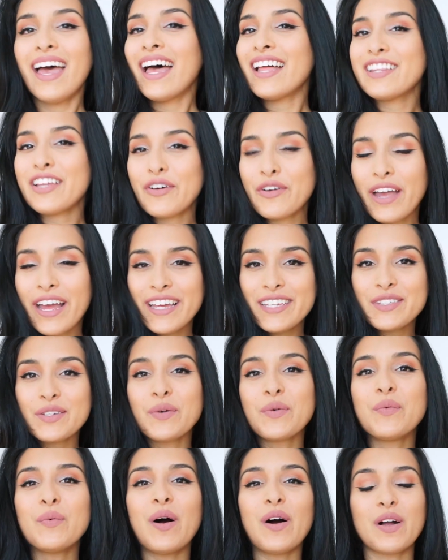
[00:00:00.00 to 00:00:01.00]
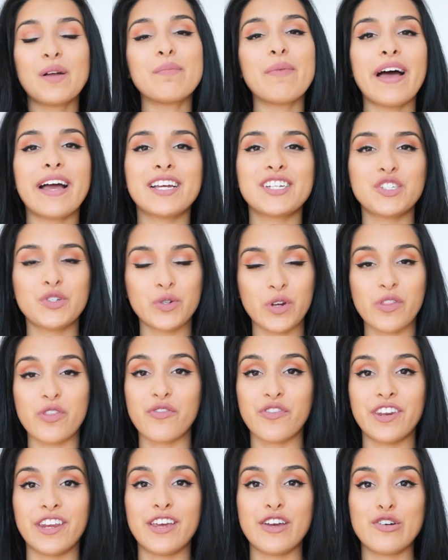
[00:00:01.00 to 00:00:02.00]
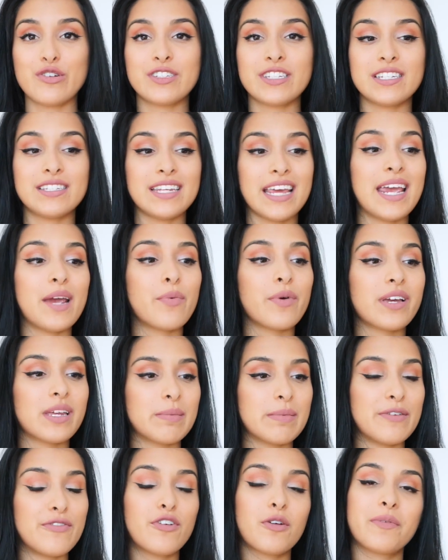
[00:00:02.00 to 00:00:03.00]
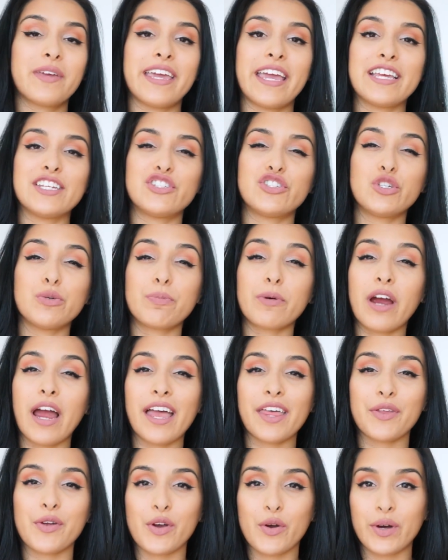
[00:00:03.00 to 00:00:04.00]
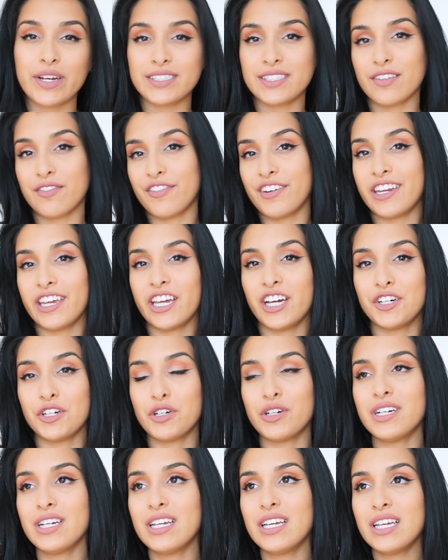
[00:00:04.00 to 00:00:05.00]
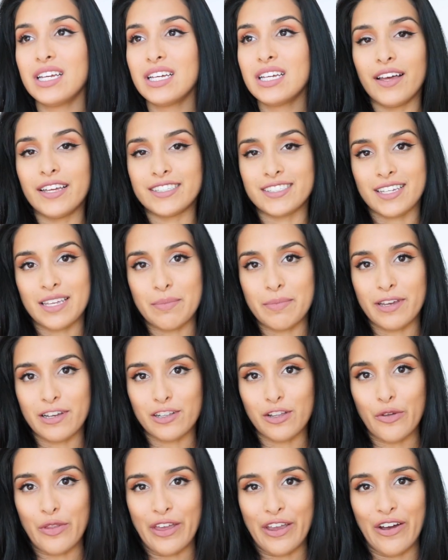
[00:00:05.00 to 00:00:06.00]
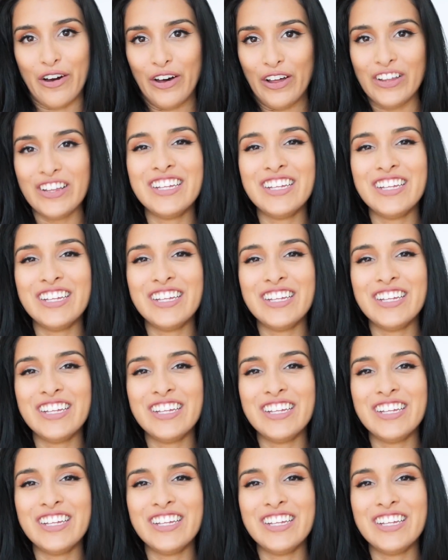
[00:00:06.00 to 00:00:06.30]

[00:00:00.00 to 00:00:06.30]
Hello guys, welcome back to another video. Today we're going to be filming a super highly requested video. It's going to be a clothing haul.